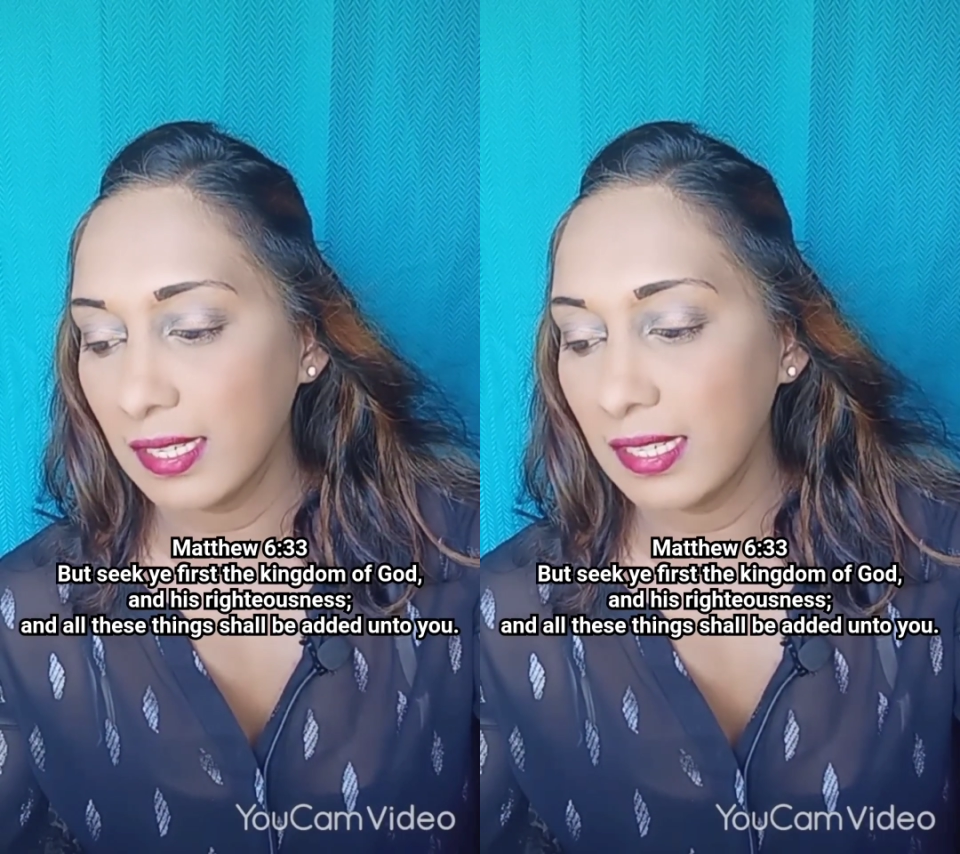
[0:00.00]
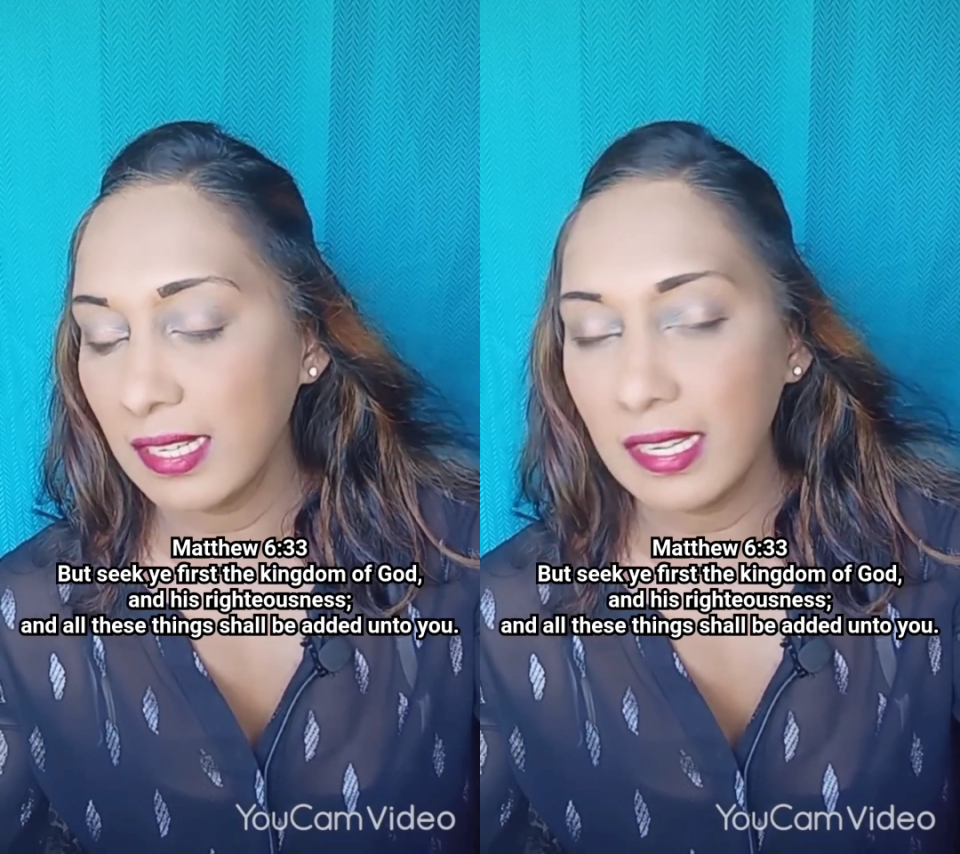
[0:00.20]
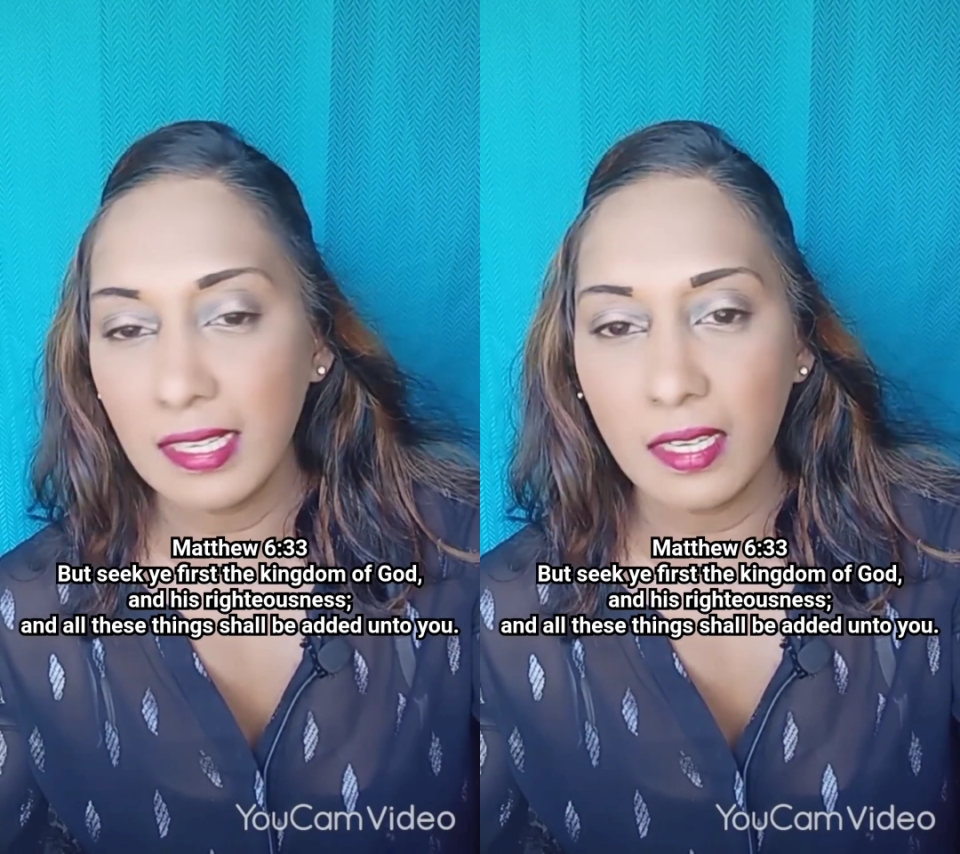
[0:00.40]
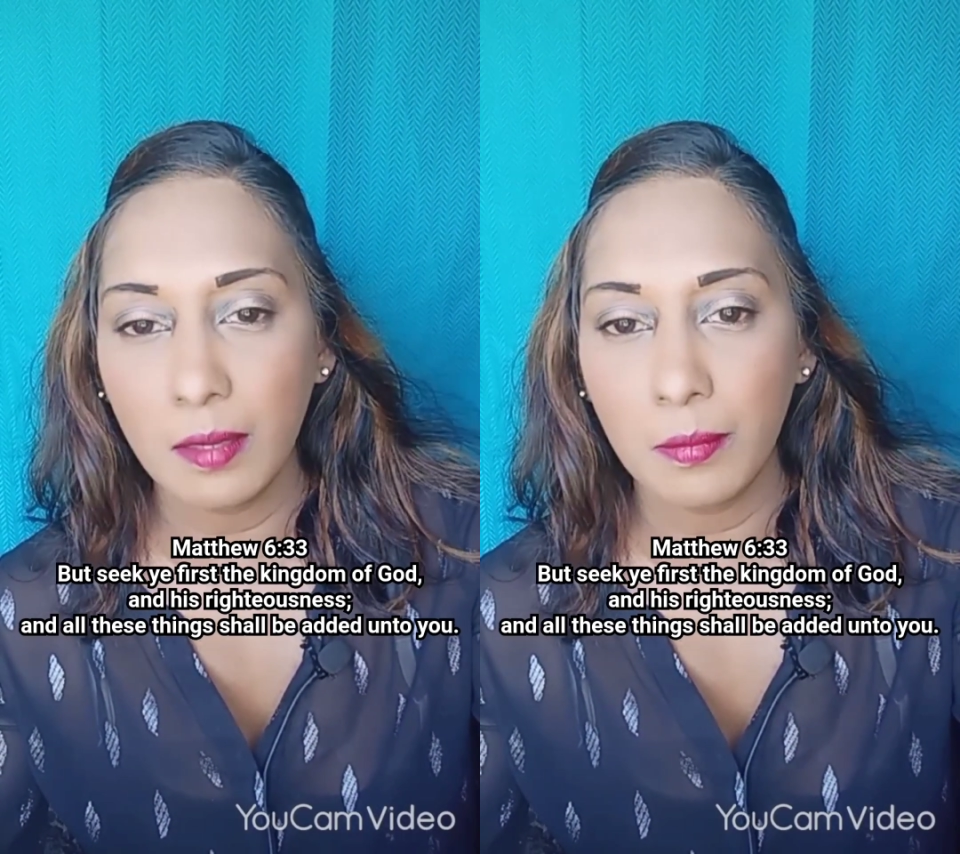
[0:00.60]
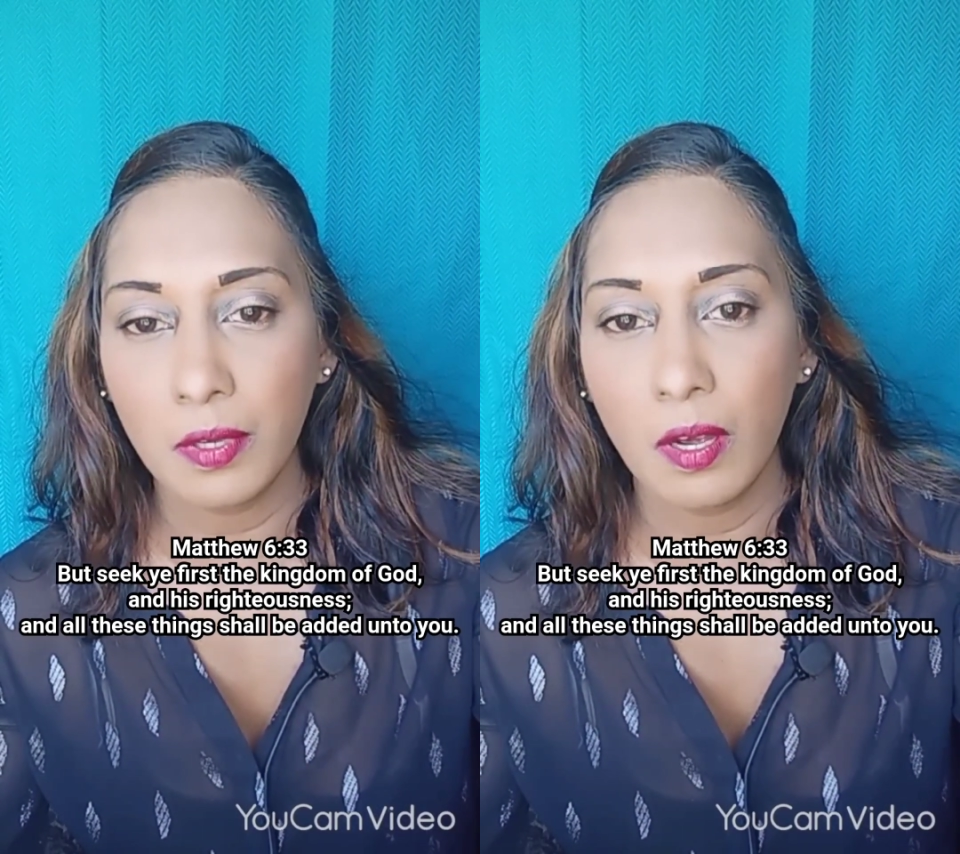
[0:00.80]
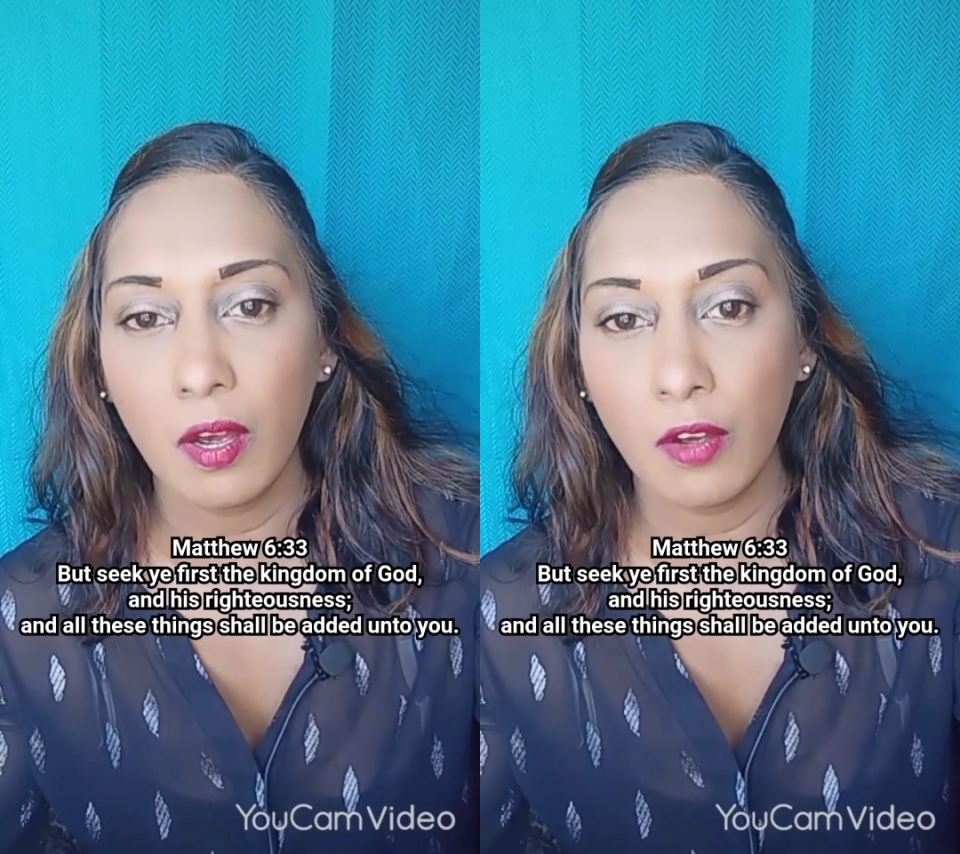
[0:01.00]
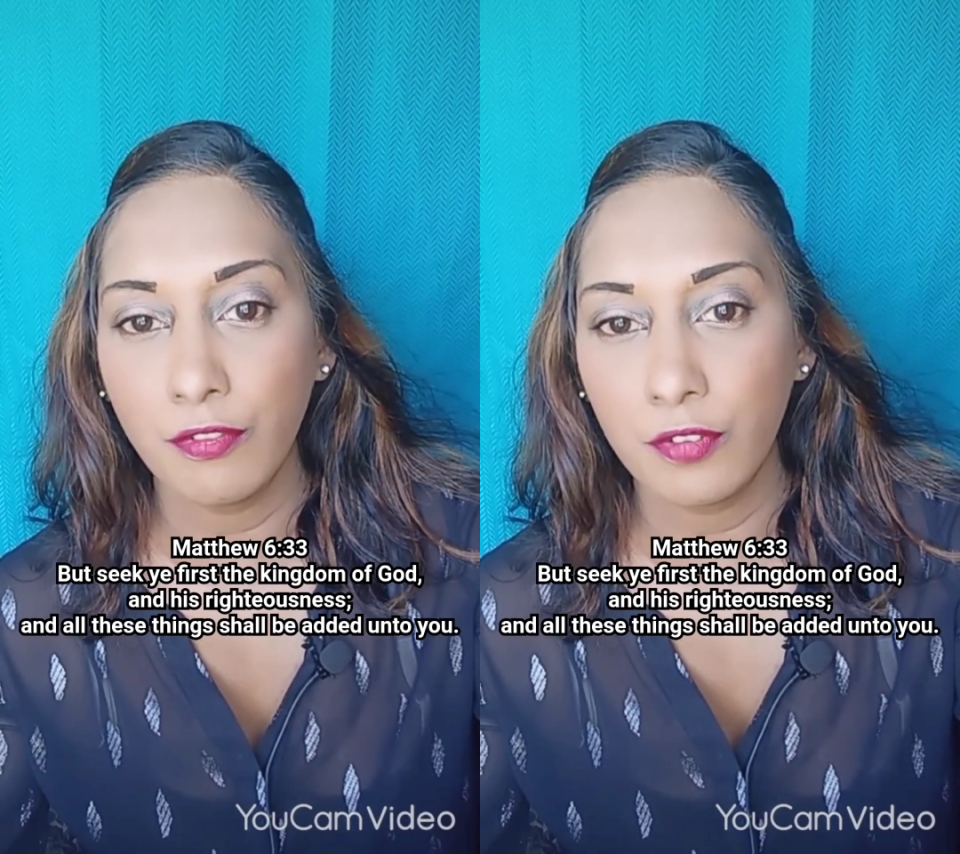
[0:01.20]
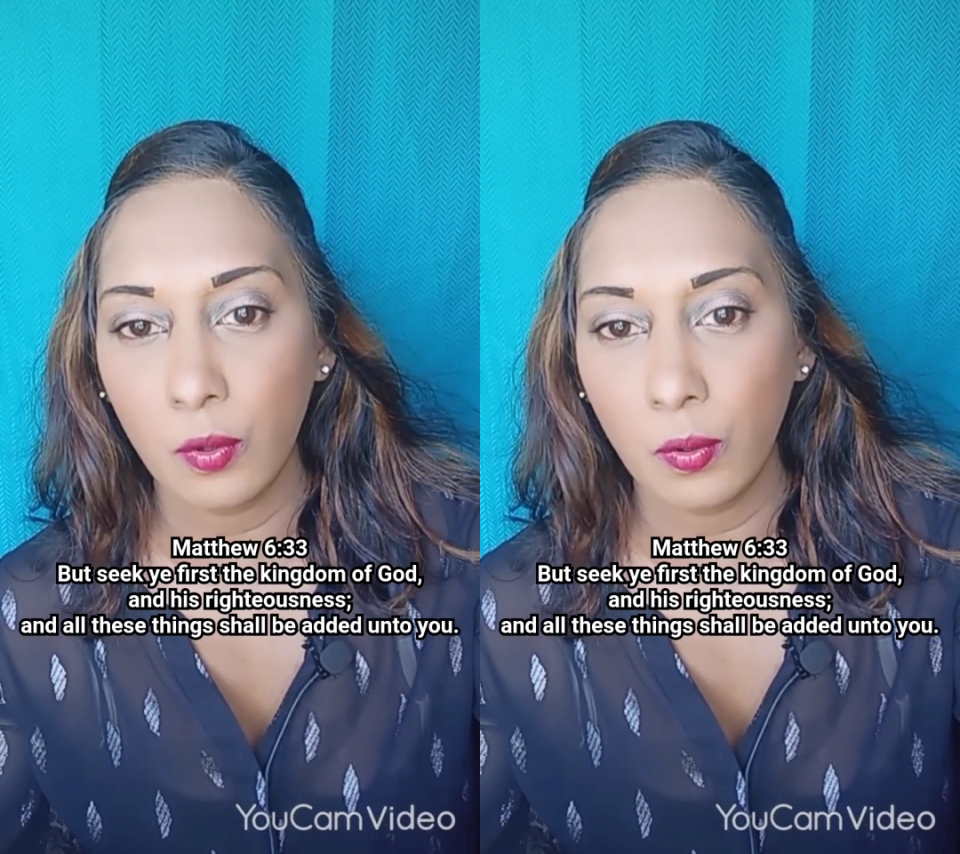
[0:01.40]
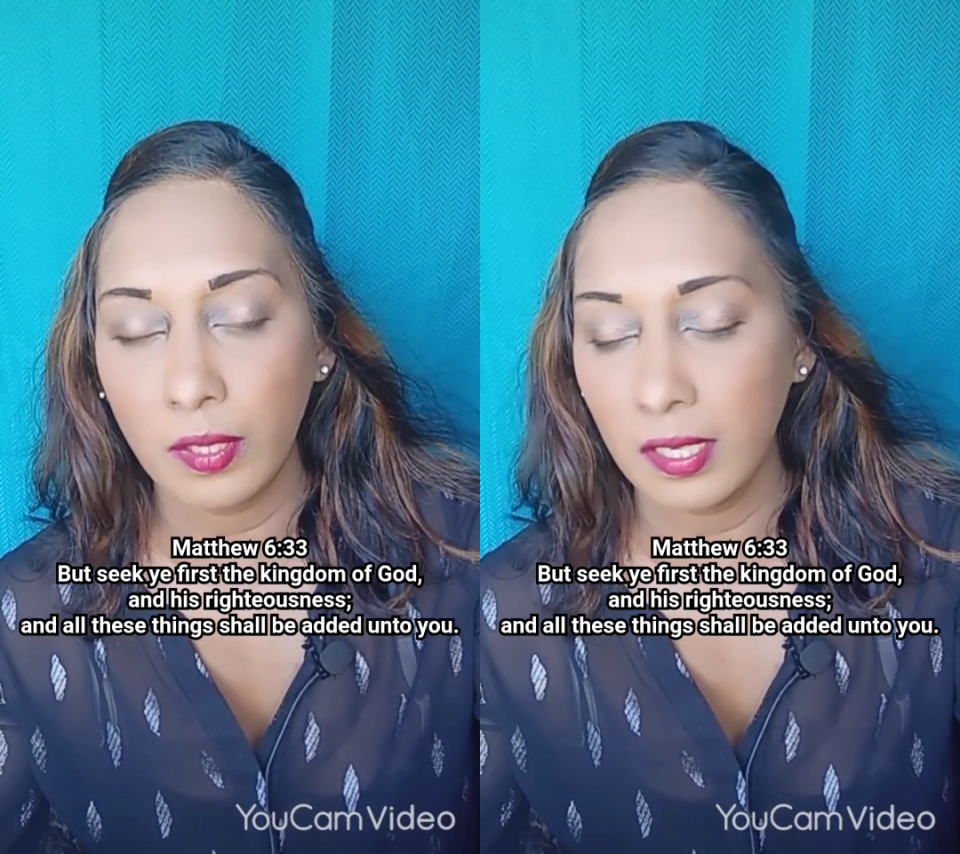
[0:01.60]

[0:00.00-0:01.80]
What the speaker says: kingdom of God